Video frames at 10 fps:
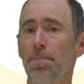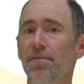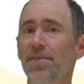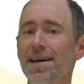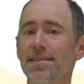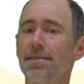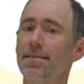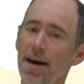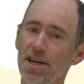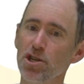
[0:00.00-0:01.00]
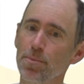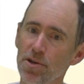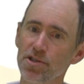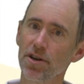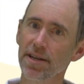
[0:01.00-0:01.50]
the fact that the hot
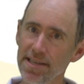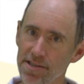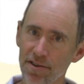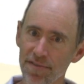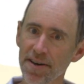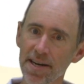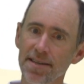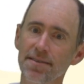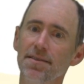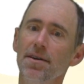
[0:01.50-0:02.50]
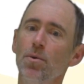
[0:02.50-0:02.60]
Jupiters are easier to find,